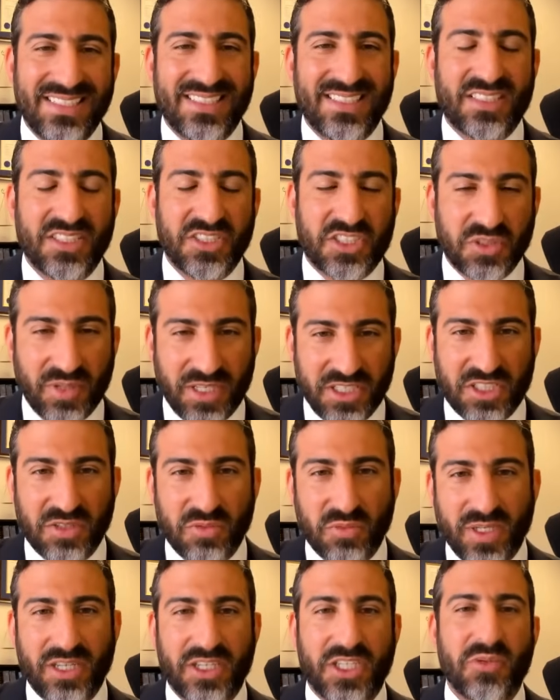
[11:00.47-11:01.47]
is a
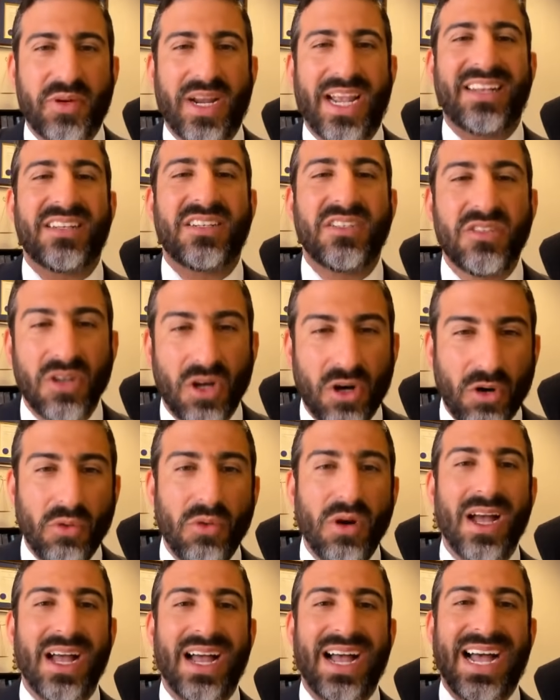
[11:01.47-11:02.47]
situation where you had
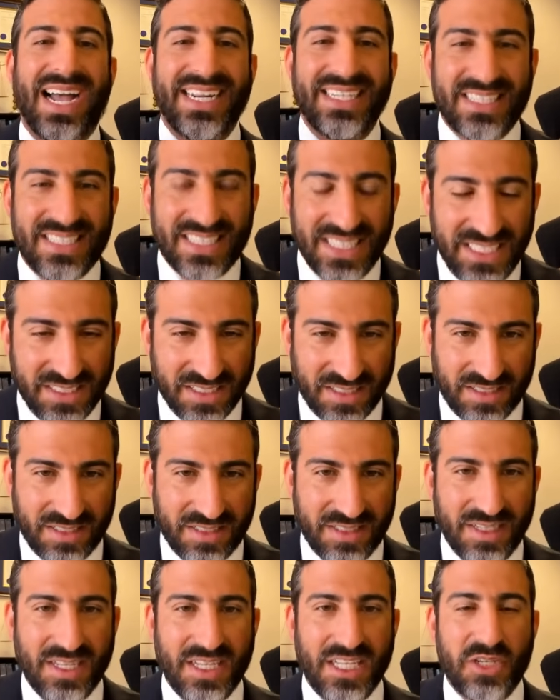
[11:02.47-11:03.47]
no idea,
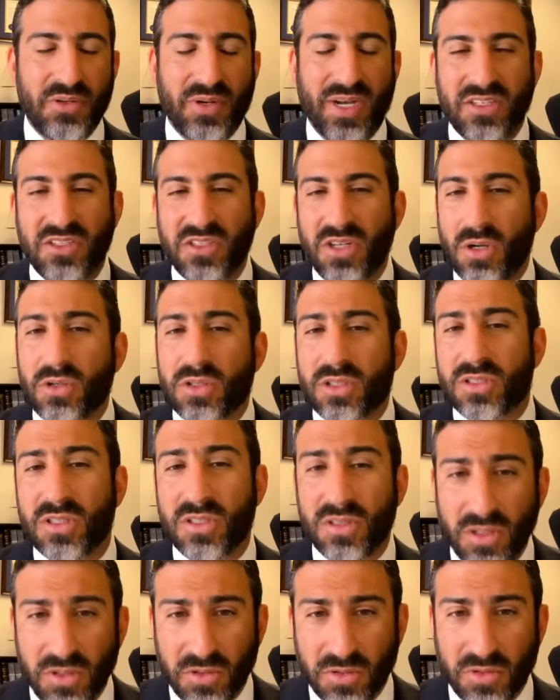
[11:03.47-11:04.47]
you had no
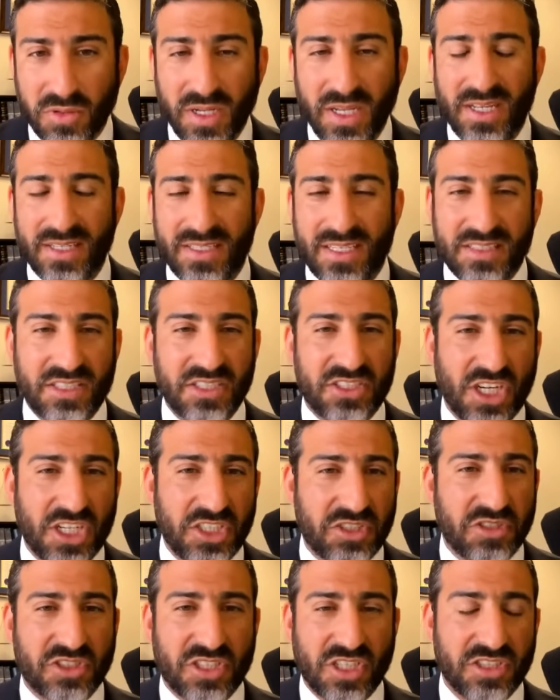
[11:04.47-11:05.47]
clue that the
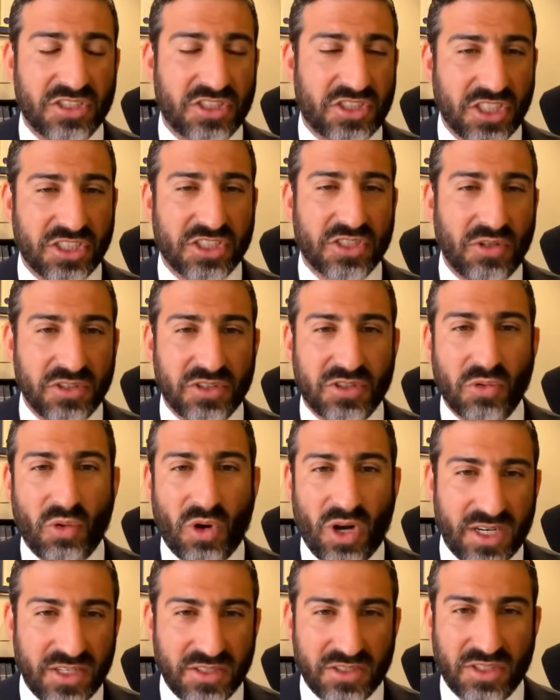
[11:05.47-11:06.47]
judge was just going to
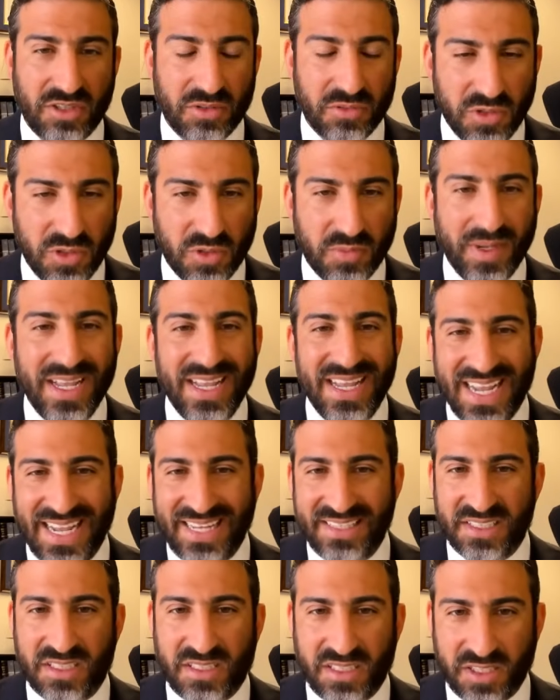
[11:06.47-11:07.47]
walk into the room
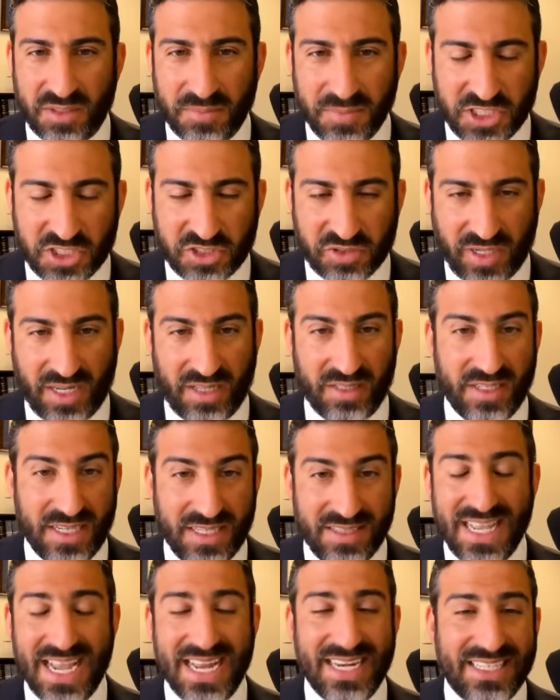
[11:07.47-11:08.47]
and declare a mistrial.
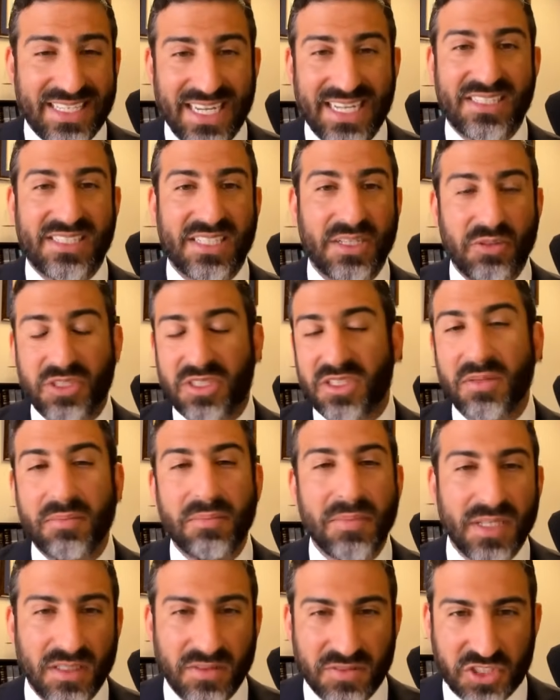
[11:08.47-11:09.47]
In that case, it was in the
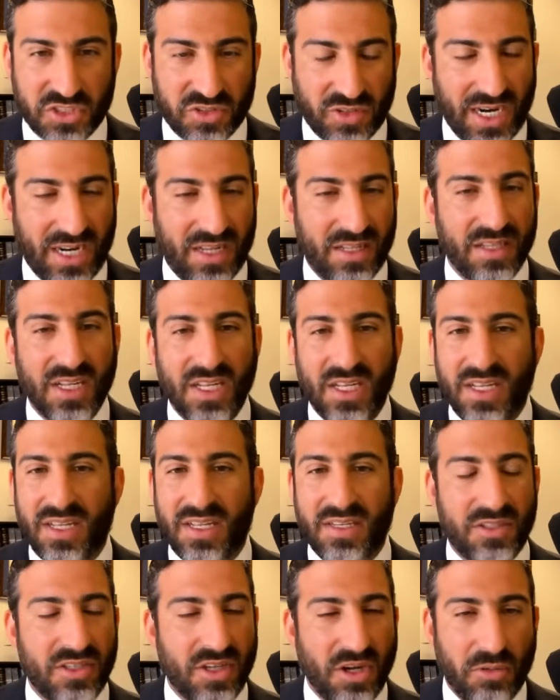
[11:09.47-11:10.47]
middle of a trial.
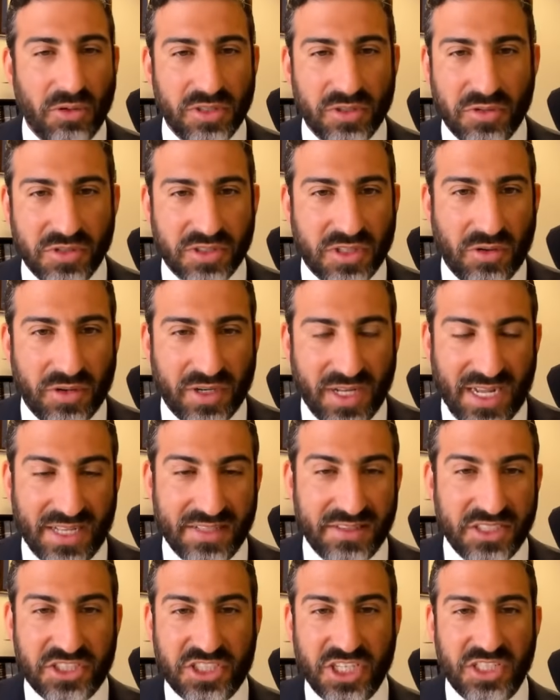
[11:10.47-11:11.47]
No one knew what was going
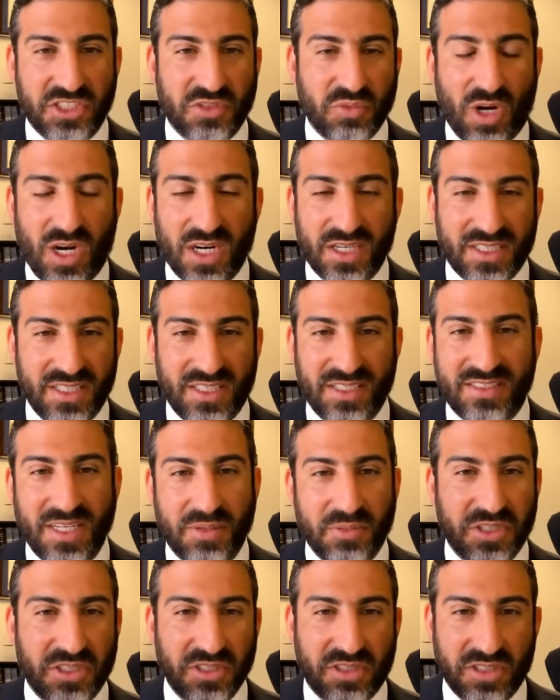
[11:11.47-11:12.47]
on. The judge walked in and
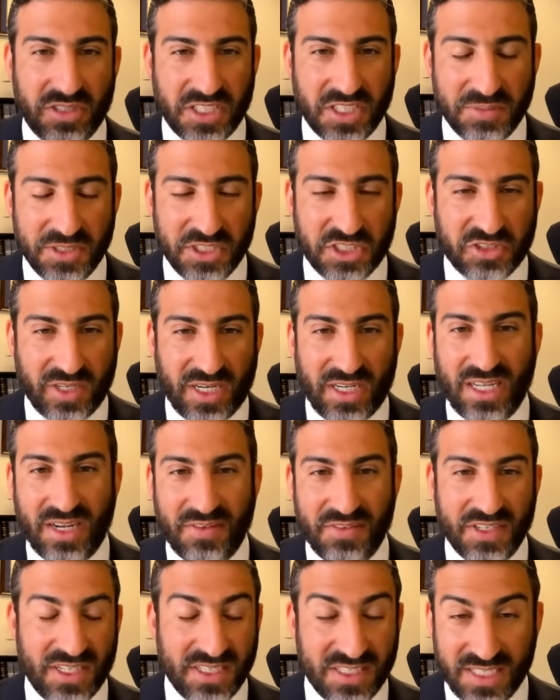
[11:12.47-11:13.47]
said, "We're declaring a mistrial.
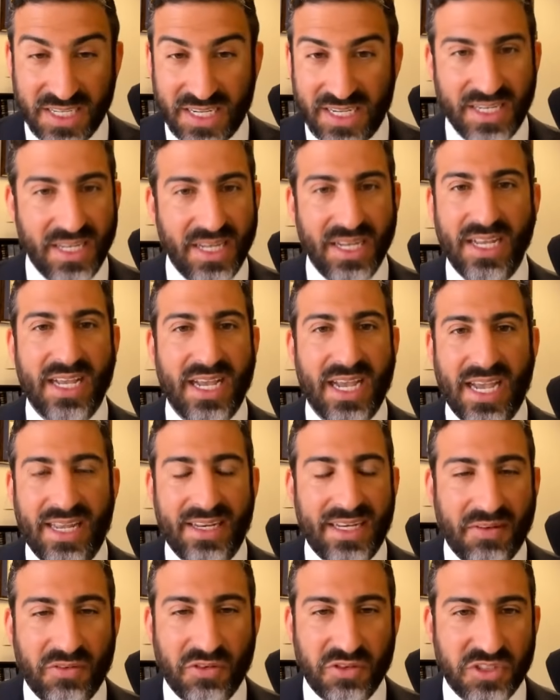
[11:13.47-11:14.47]
Have a nice day."
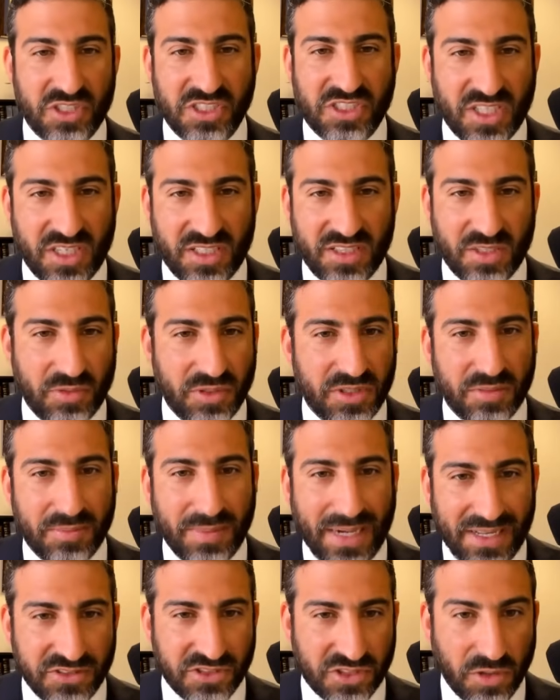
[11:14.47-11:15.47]
And everyone's just sitting there with their
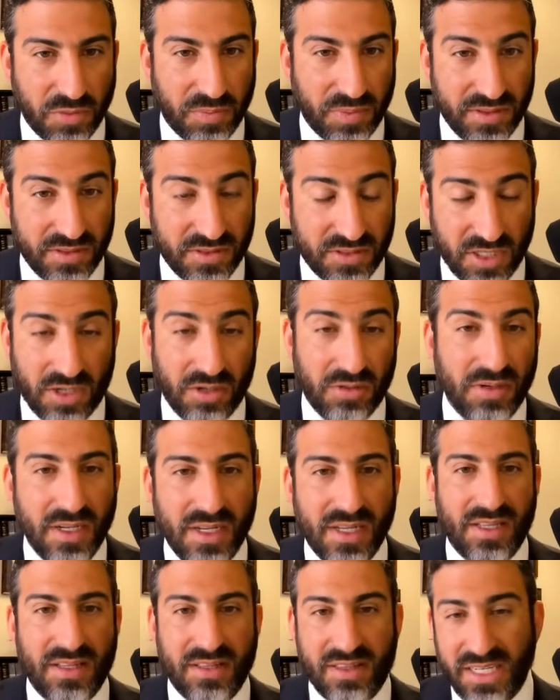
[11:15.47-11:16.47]
mouths open. So
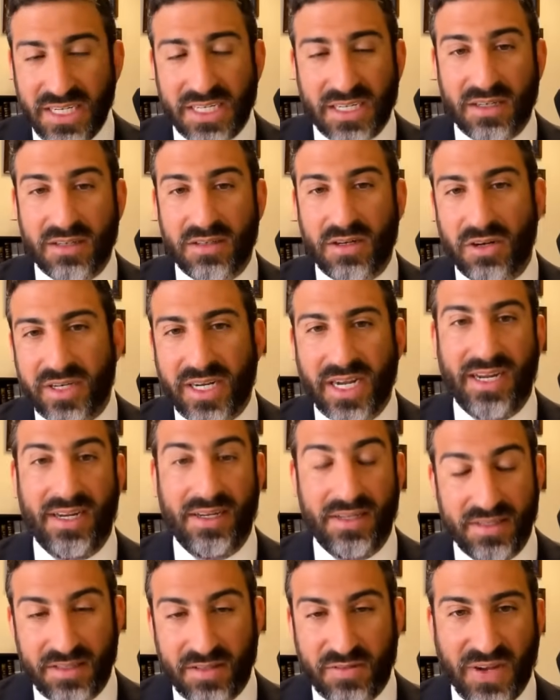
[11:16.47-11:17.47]
there,
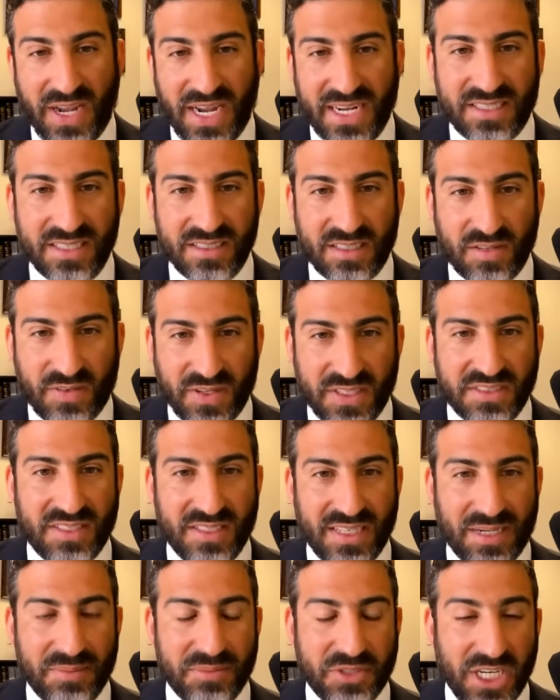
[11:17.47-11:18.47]
okay, the fact that the defense
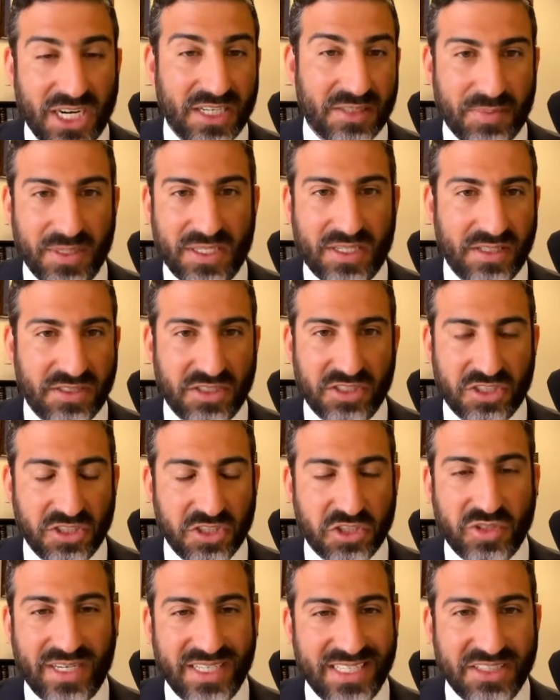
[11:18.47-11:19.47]
did not object because they're
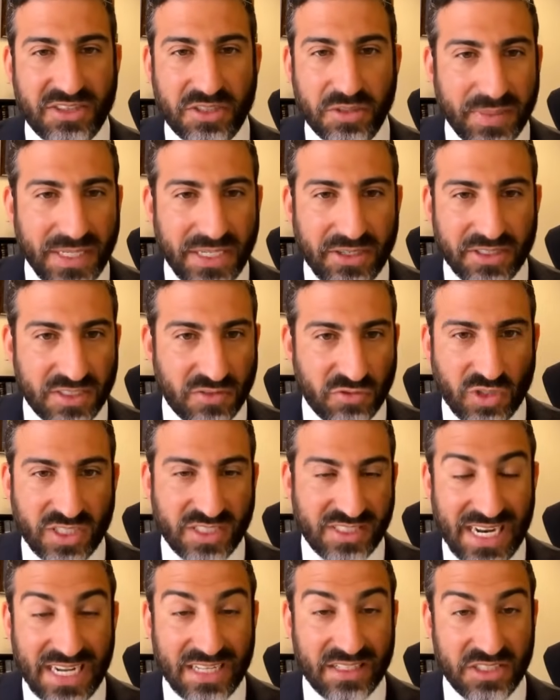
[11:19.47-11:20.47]
still trying to get their bearings of what
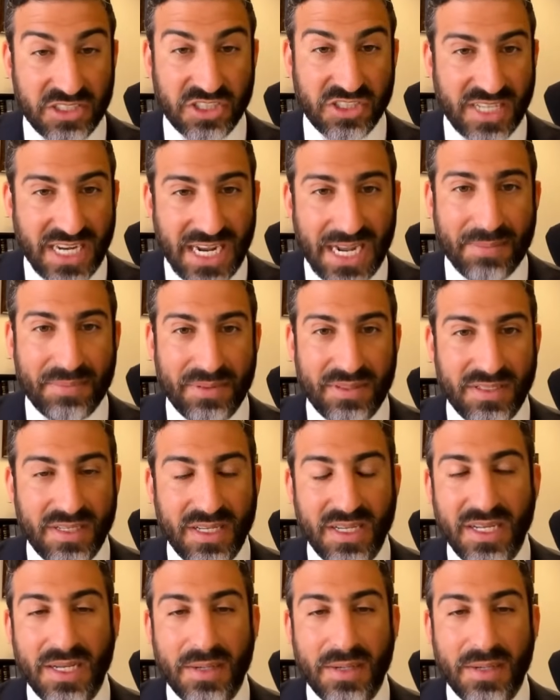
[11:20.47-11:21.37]
exactly just happened.